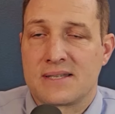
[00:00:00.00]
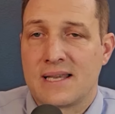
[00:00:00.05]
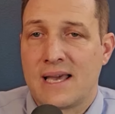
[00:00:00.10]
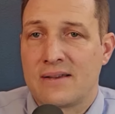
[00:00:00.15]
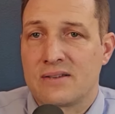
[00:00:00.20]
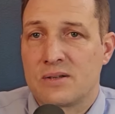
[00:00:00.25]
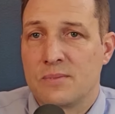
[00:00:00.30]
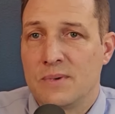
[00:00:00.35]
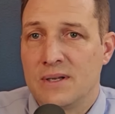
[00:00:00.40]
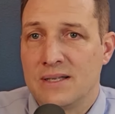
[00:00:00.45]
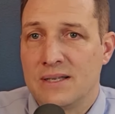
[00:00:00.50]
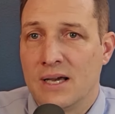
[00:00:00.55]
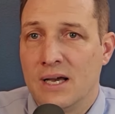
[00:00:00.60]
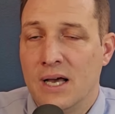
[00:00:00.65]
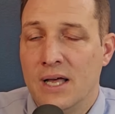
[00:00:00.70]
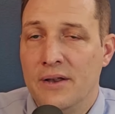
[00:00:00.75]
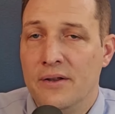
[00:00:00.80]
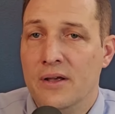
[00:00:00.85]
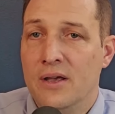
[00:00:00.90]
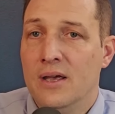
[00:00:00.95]
has to be
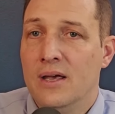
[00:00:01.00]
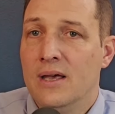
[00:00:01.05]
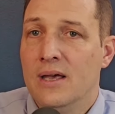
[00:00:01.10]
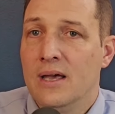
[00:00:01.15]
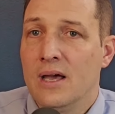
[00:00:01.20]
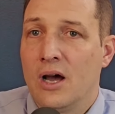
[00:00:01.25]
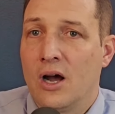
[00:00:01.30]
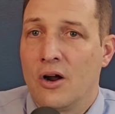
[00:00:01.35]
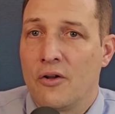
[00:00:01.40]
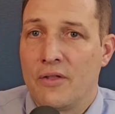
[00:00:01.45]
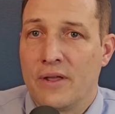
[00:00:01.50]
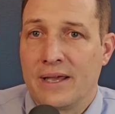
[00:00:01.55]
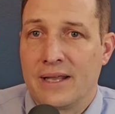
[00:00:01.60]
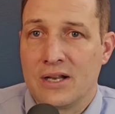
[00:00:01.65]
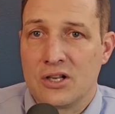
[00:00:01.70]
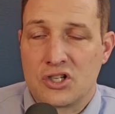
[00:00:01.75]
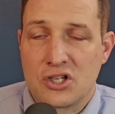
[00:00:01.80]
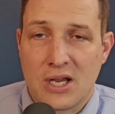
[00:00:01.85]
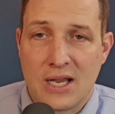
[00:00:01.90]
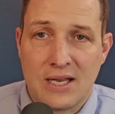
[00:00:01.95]
done, are they
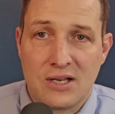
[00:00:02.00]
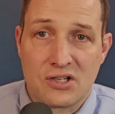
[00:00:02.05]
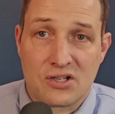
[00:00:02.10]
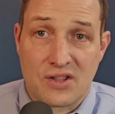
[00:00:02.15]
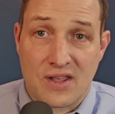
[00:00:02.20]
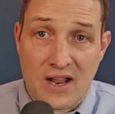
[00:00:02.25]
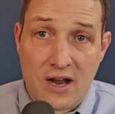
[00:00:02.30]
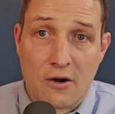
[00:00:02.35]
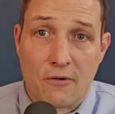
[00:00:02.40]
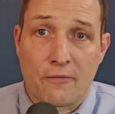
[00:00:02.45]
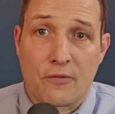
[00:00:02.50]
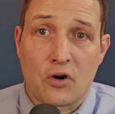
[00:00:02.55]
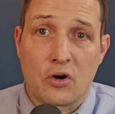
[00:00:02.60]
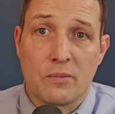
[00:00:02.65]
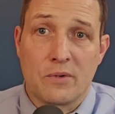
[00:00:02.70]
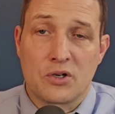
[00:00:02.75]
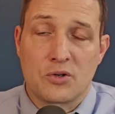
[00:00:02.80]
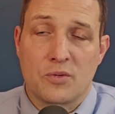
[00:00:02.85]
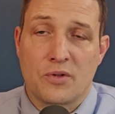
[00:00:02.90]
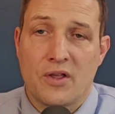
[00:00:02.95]
going to change their
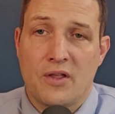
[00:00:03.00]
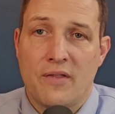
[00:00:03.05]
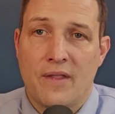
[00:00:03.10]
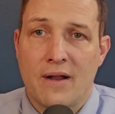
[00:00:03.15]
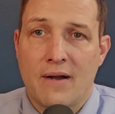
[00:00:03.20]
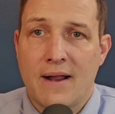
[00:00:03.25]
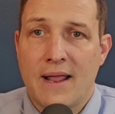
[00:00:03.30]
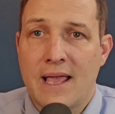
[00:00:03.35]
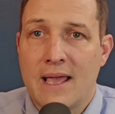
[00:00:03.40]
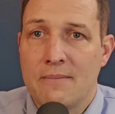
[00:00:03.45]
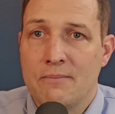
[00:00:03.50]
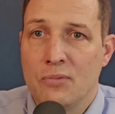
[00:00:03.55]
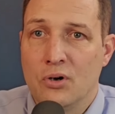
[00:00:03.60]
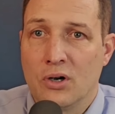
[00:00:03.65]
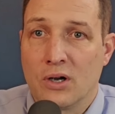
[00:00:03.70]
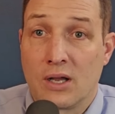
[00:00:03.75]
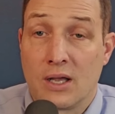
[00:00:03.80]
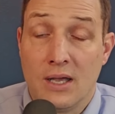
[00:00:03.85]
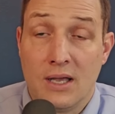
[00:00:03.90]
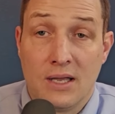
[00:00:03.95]
verbiage within their
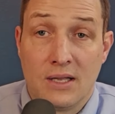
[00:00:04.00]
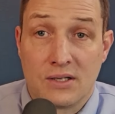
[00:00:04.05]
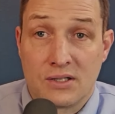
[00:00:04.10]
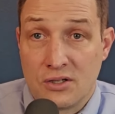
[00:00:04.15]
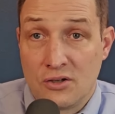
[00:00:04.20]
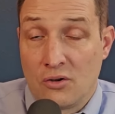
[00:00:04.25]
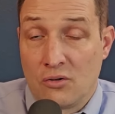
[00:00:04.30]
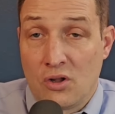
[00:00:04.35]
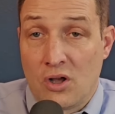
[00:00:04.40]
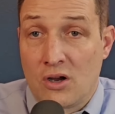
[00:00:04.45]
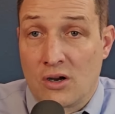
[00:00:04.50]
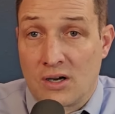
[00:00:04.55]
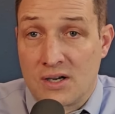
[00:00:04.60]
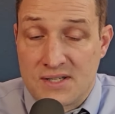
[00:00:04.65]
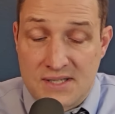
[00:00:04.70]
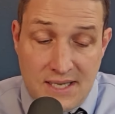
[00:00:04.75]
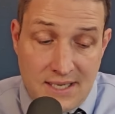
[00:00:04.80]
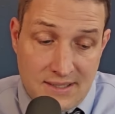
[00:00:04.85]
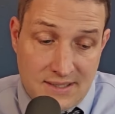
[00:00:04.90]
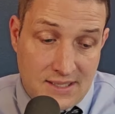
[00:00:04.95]
handbook to no longer
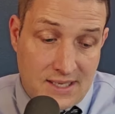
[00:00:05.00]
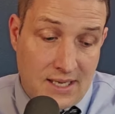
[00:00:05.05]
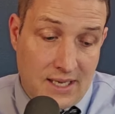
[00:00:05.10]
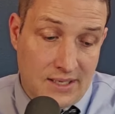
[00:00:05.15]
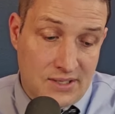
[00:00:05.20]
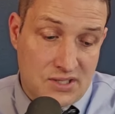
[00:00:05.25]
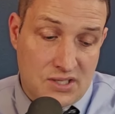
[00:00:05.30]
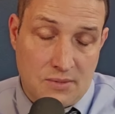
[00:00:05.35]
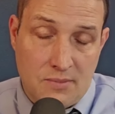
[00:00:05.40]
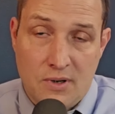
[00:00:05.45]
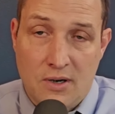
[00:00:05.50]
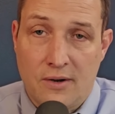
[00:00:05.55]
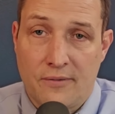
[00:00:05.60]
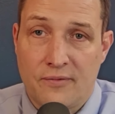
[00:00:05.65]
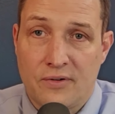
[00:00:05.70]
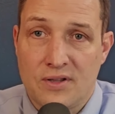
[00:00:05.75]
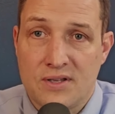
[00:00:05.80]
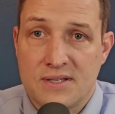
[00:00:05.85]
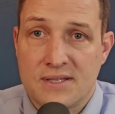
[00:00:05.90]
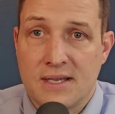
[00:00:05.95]
say it's customary
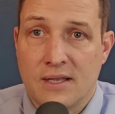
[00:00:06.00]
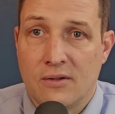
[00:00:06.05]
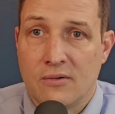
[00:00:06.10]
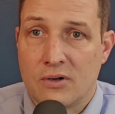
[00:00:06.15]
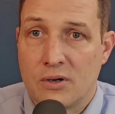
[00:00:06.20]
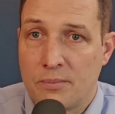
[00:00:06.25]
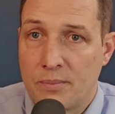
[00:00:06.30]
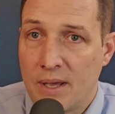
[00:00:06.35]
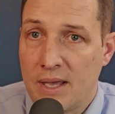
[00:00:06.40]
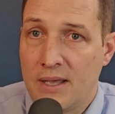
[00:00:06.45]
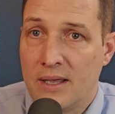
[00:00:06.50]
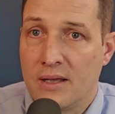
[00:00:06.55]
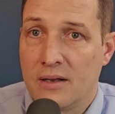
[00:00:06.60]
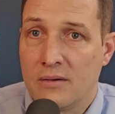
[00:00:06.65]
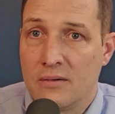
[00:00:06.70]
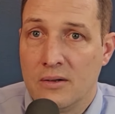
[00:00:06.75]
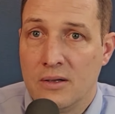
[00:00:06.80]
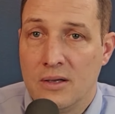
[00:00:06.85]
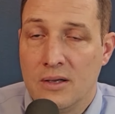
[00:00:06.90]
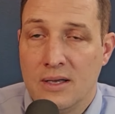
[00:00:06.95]
for the seller to pay it?
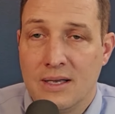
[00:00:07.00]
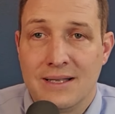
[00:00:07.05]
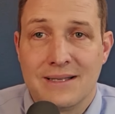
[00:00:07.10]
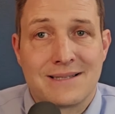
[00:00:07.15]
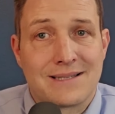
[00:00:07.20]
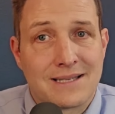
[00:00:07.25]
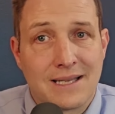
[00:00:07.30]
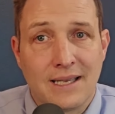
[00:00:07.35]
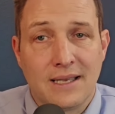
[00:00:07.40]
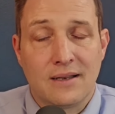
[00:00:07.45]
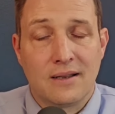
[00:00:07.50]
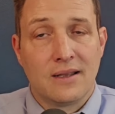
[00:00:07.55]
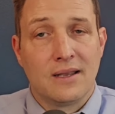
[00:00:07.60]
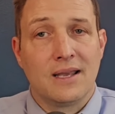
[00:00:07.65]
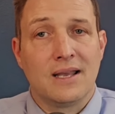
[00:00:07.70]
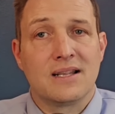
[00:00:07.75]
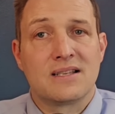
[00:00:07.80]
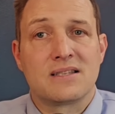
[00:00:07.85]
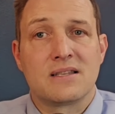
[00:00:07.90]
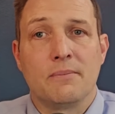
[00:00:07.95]
Instead,
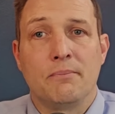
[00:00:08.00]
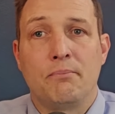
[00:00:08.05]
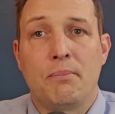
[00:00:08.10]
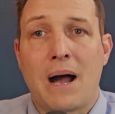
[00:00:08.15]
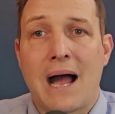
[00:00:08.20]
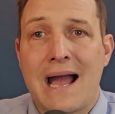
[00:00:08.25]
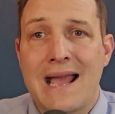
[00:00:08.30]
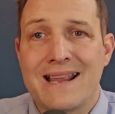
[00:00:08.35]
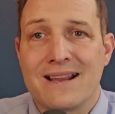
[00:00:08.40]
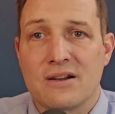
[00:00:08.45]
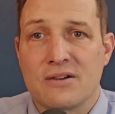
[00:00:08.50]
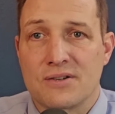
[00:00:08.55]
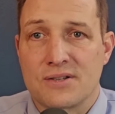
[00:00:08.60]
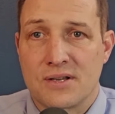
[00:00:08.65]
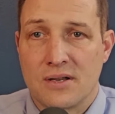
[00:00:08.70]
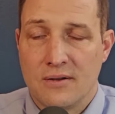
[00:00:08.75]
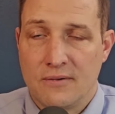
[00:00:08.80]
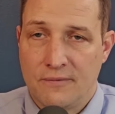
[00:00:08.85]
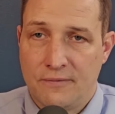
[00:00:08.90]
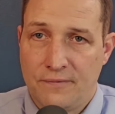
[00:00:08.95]
it's the
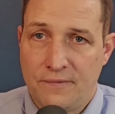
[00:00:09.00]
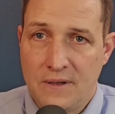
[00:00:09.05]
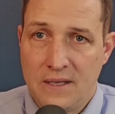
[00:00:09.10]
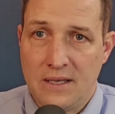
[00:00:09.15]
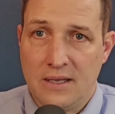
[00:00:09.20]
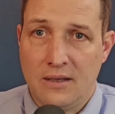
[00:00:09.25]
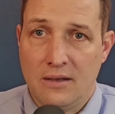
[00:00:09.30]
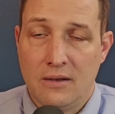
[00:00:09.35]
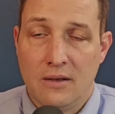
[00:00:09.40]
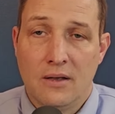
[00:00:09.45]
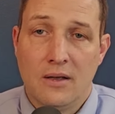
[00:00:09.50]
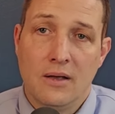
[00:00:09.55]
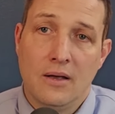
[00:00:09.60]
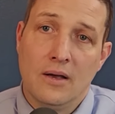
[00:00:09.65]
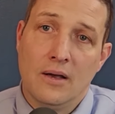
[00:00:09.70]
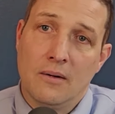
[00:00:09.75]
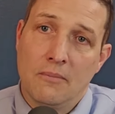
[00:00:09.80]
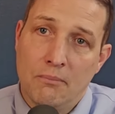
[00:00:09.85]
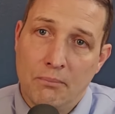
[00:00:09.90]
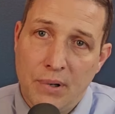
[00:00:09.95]
buyer's fee.
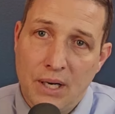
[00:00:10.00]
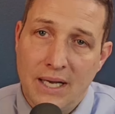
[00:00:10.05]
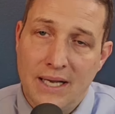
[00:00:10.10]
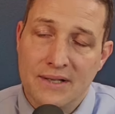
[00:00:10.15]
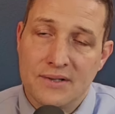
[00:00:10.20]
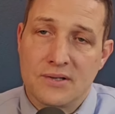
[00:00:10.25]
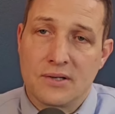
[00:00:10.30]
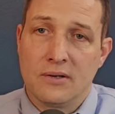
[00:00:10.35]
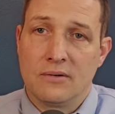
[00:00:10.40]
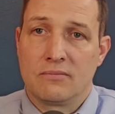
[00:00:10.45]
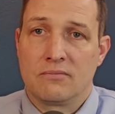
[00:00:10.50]
But